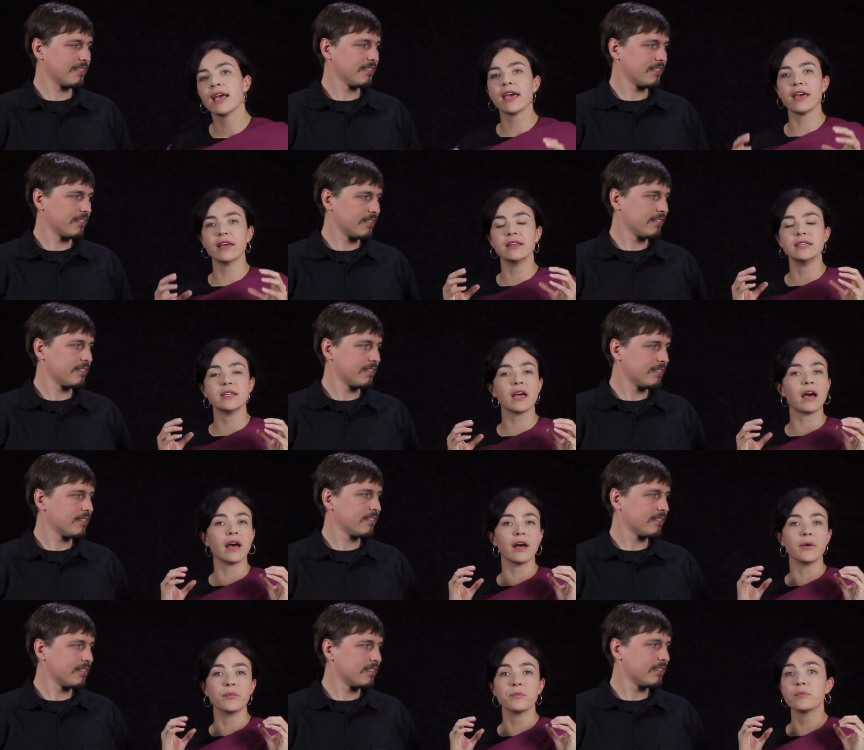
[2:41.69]
Speaker 1: and
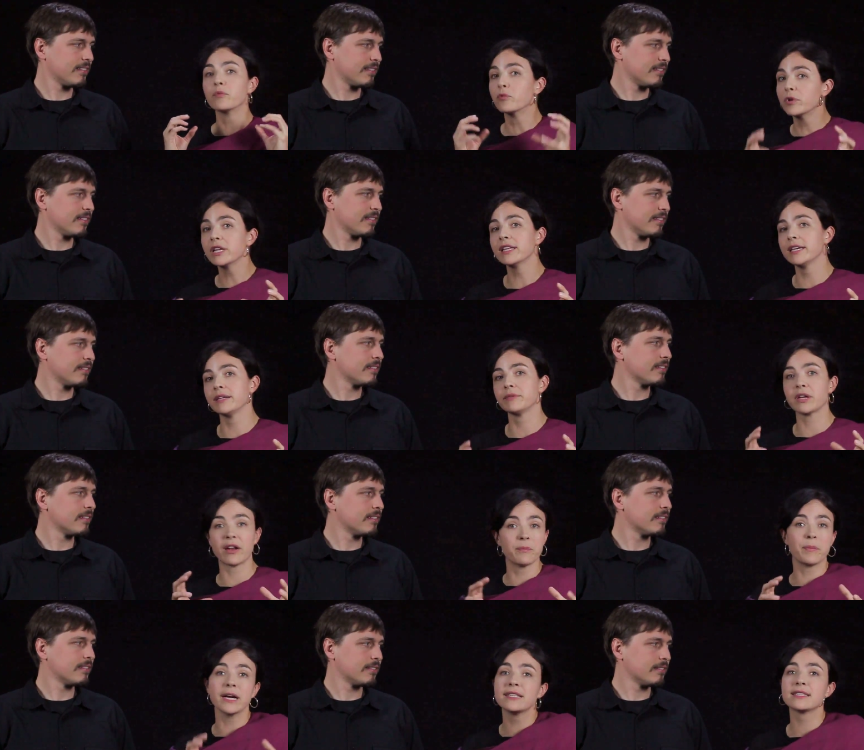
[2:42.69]
um, really kind
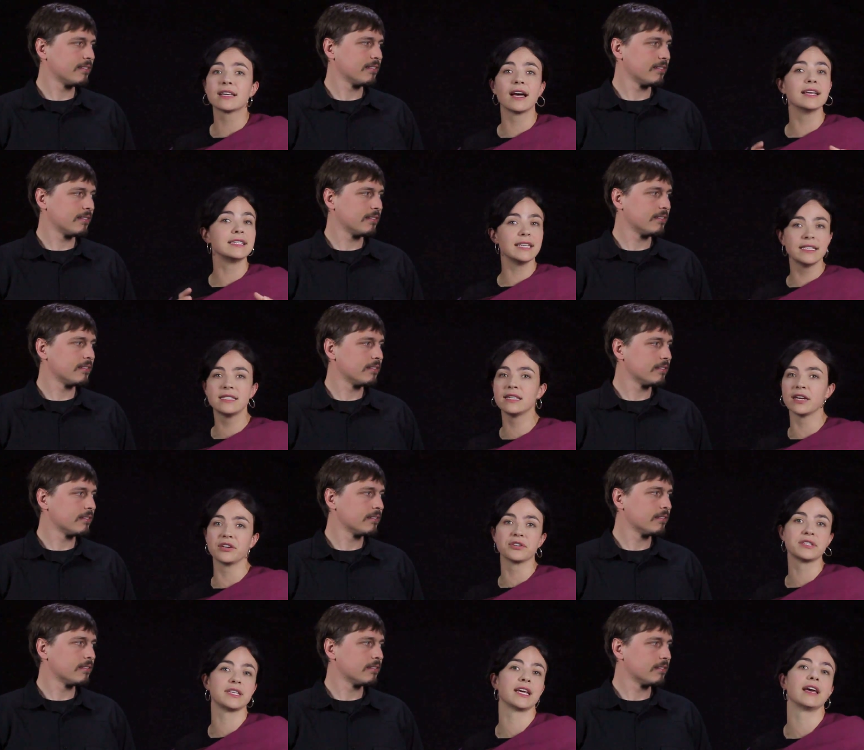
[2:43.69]
of bite-sized, easy to
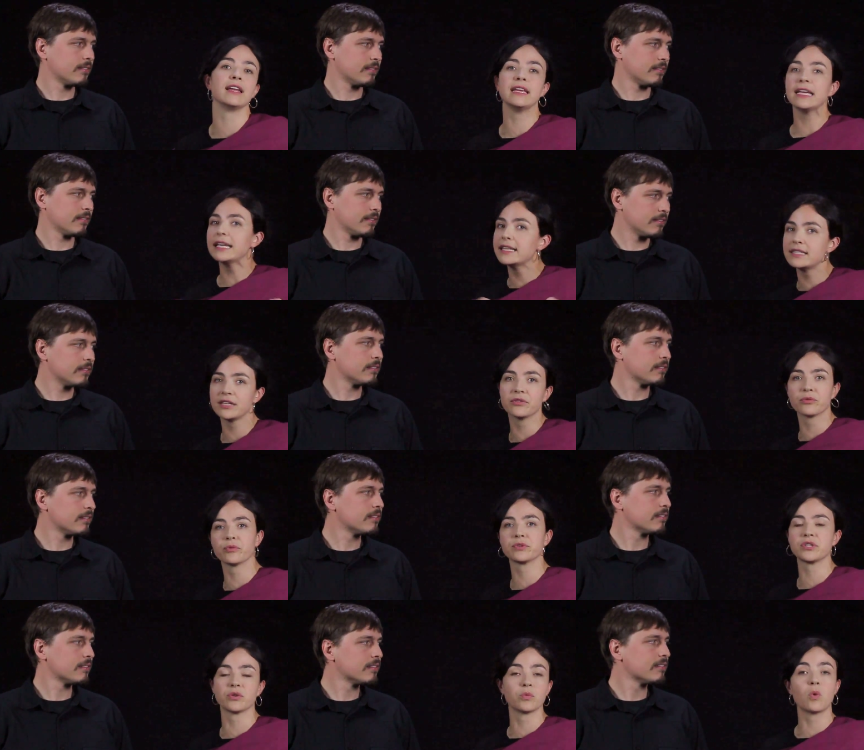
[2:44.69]
understand, easy to,
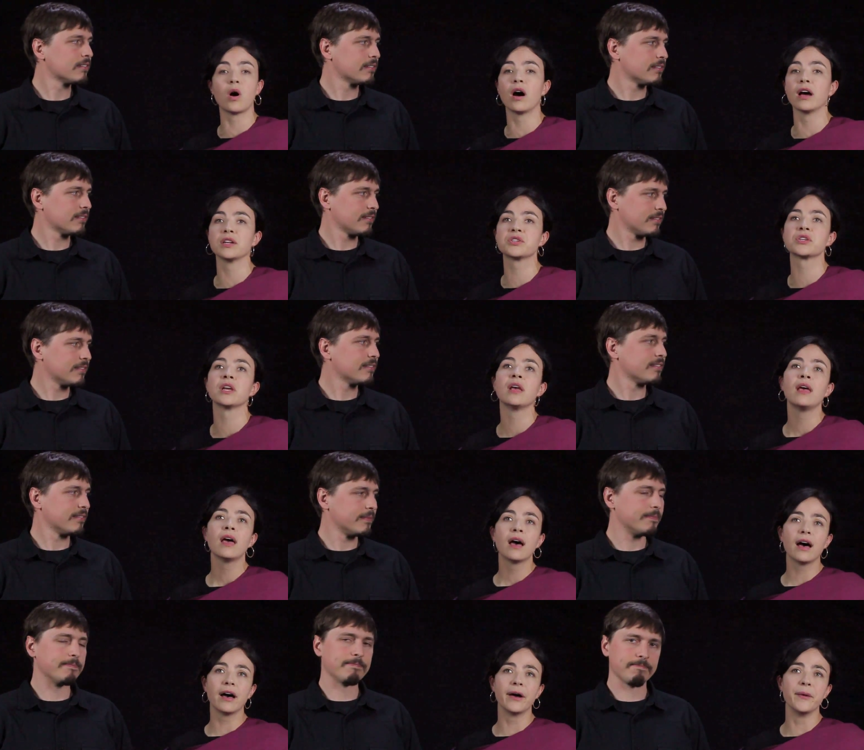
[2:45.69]
to watch.
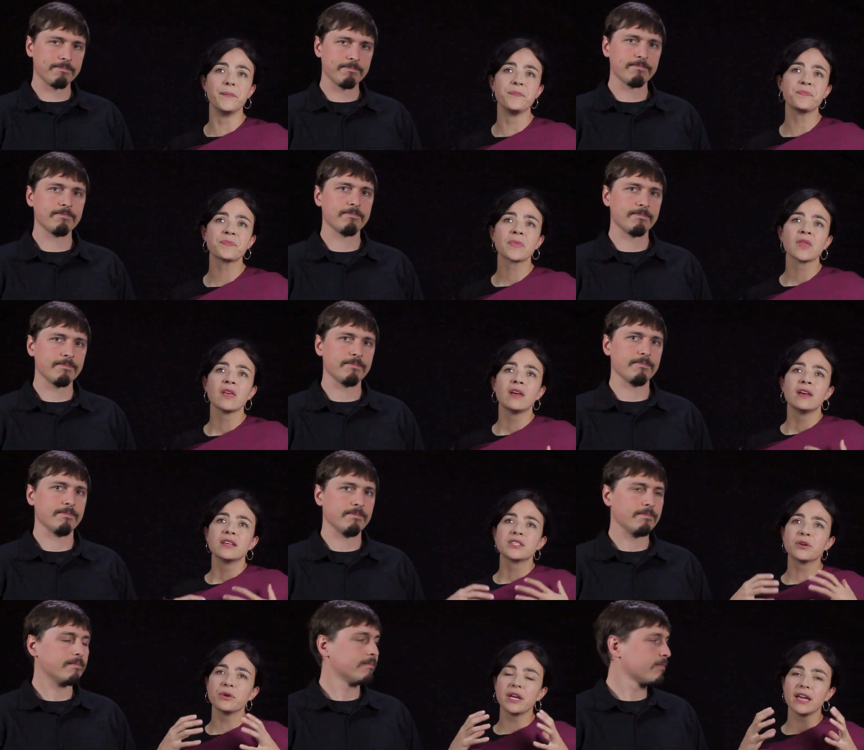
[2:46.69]
Mm -hmm. um,
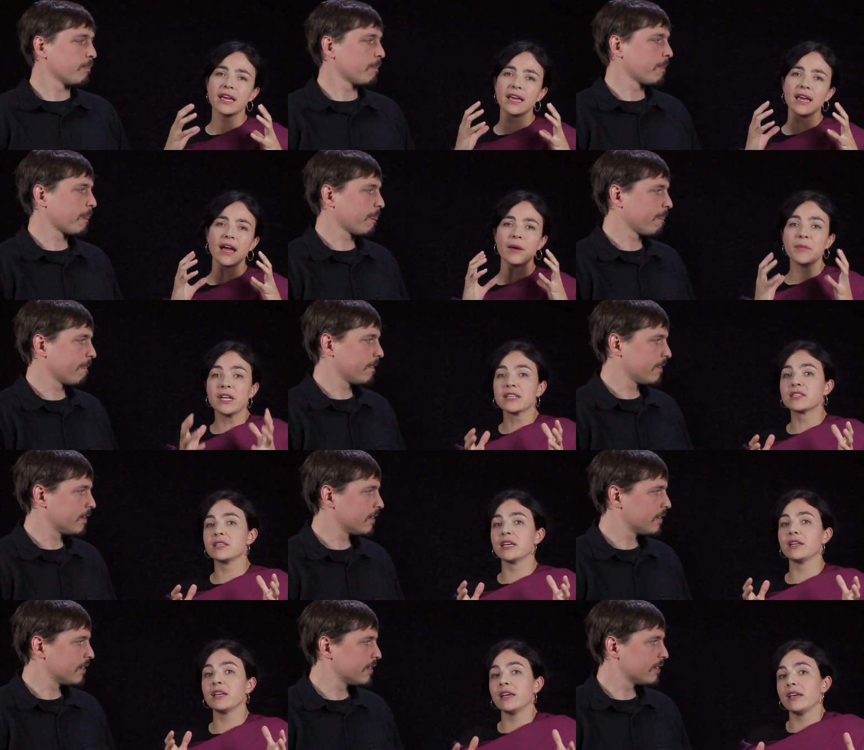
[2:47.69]
so, it, I mean, it's
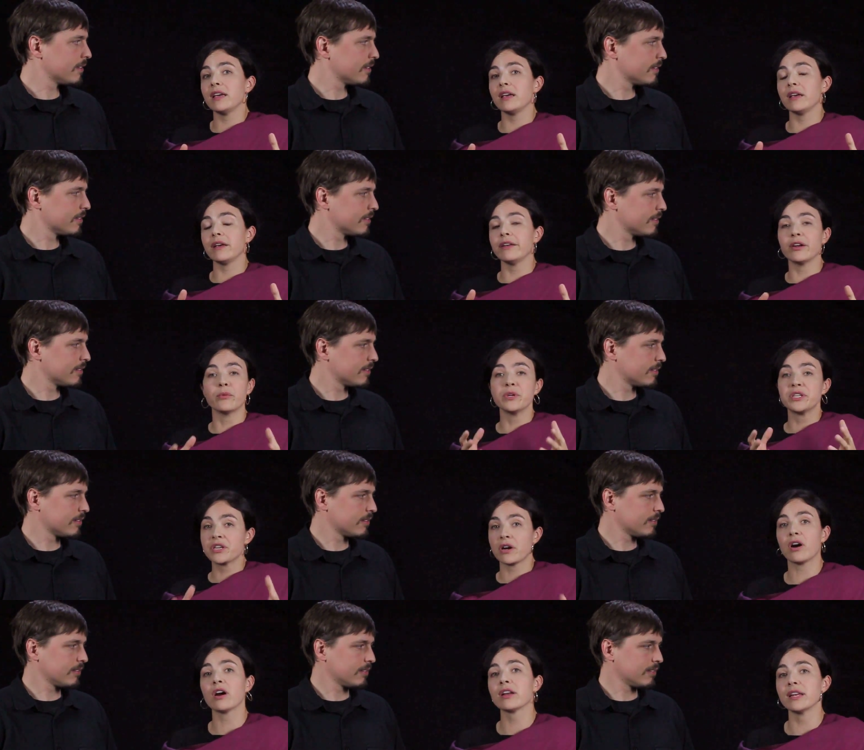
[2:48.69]
it, you know, we
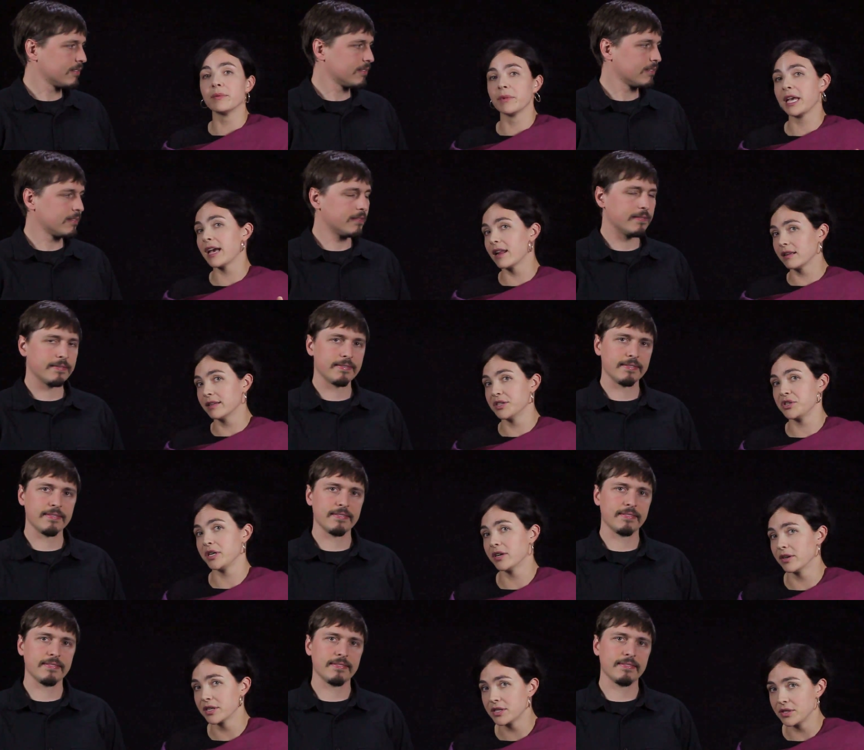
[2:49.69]
targeted mechanical
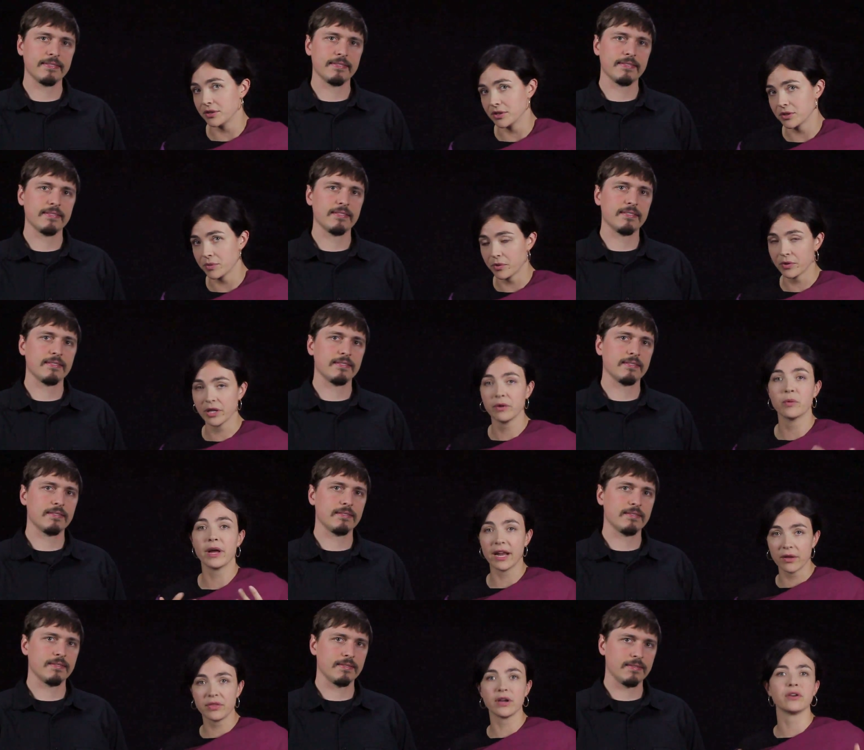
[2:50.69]
engineering students. We really went
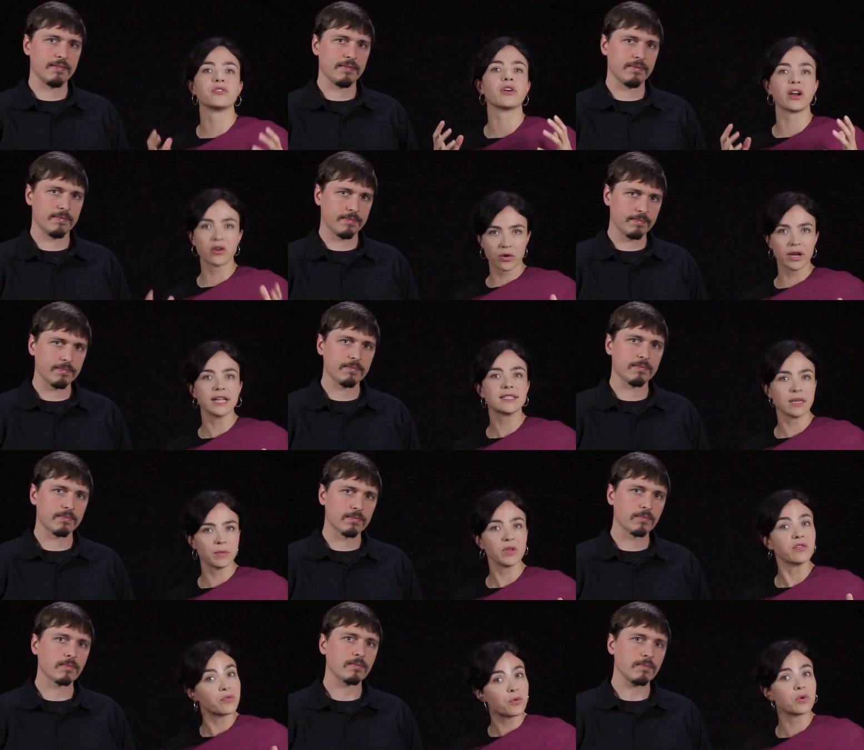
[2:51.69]
out there to try to create
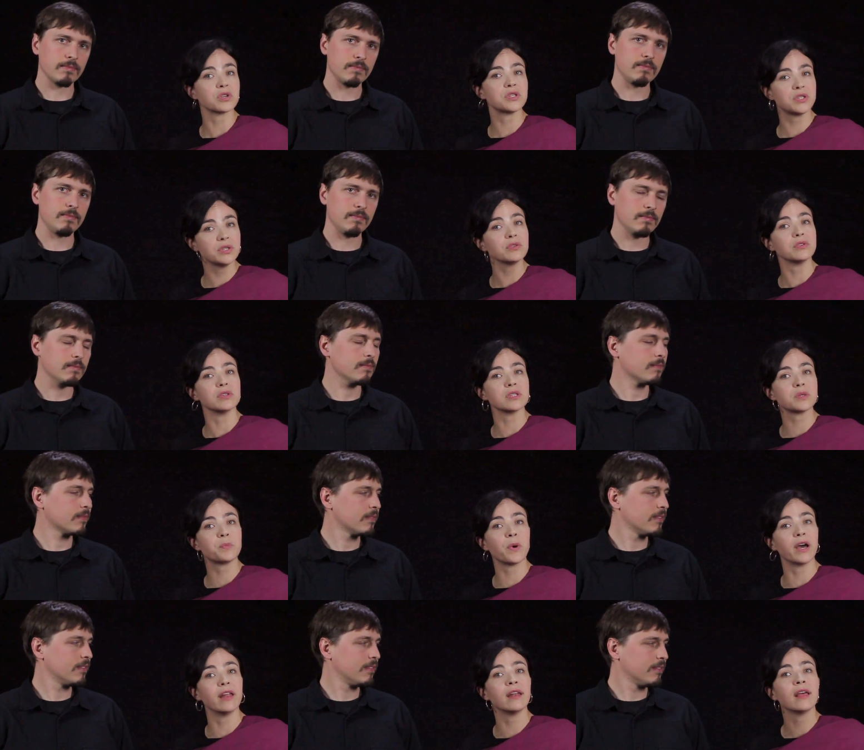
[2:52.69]
something for students.
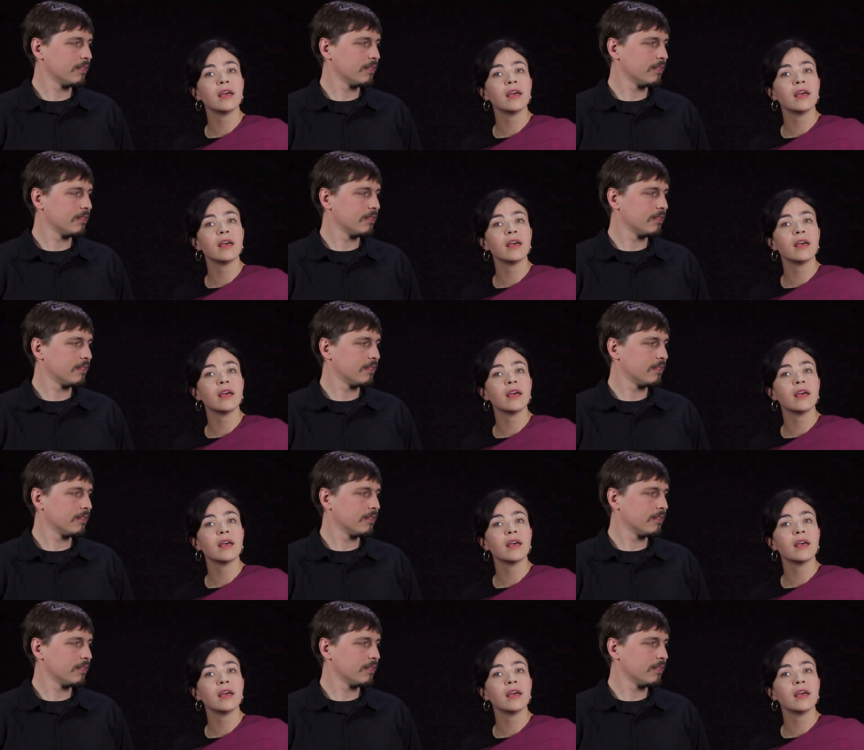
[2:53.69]
But